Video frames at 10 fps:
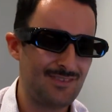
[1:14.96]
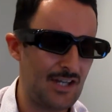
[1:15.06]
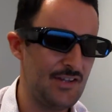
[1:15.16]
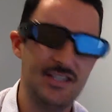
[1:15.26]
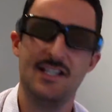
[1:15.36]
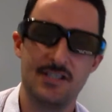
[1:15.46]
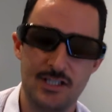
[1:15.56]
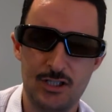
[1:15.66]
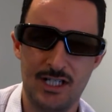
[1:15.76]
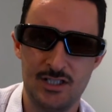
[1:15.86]
I think it's going
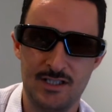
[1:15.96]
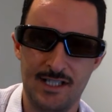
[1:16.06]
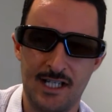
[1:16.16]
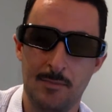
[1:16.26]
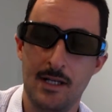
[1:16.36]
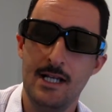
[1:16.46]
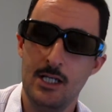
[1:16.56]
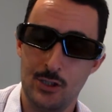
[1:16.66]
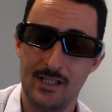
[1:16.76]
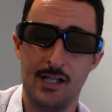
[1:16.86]
to change the game.
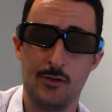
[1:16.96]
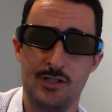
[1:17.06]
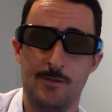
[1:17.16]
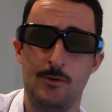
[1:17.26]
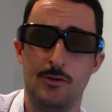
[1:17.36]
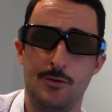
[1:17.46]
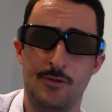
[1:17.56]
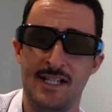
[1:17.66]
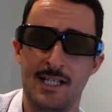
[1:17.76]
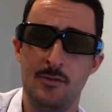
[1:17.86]
You can also view
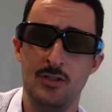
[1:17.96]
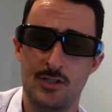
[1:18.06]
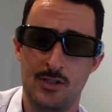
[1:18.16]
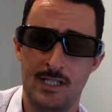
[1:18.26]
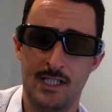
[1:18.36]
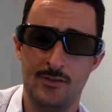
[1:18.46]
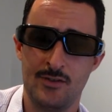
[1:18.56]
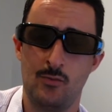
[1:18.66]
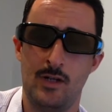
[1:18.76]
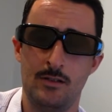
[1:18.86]
3D images on here
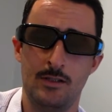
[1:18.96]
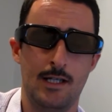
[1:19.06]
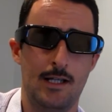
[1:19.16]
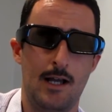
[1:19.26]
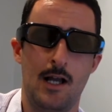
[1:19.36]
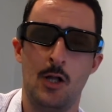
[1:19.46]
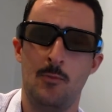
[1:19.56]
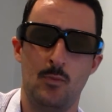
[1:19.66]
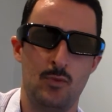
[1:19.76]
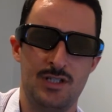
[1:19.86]
as well,
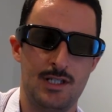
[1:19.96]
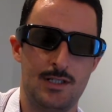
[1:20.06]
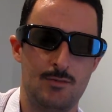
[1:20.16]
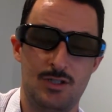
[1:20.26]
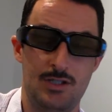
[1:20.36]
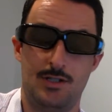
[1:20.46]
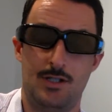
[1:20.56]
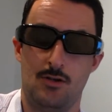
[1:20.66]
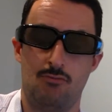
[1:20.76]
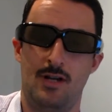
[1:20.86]
which is just
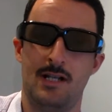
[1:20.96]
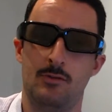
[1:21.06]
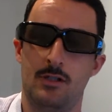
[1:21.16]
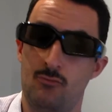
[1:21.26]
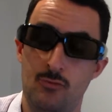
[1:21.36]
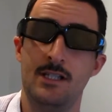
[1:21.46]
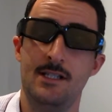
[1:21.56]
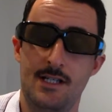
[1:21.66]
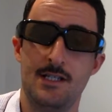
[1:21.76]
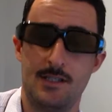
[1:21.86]
incredible. It really
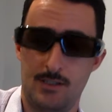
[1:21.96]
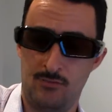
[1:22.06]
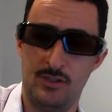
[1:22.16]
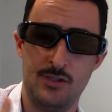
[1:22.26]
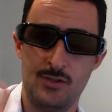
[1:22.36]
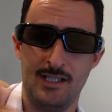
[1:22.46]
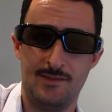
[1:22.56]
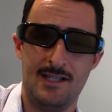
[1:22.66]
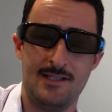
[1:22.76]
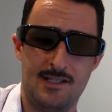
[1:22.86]
does, you really do get
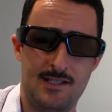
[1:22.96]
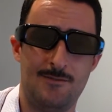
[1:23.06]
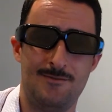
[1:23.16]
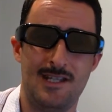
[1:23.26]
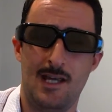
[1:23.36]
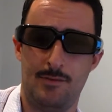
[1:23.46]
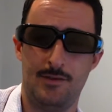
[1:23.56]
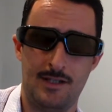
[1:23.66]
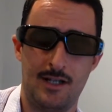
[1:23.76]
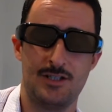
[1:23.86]
that sense of depth.
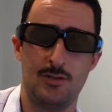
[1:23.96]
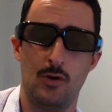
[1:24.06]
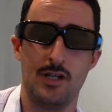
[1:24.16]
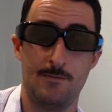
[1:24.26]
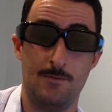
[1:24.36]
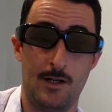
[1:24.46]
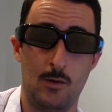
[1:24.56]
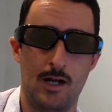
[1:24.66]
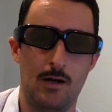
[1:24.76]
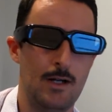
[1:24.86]
It actually works very
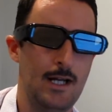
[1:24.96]
well.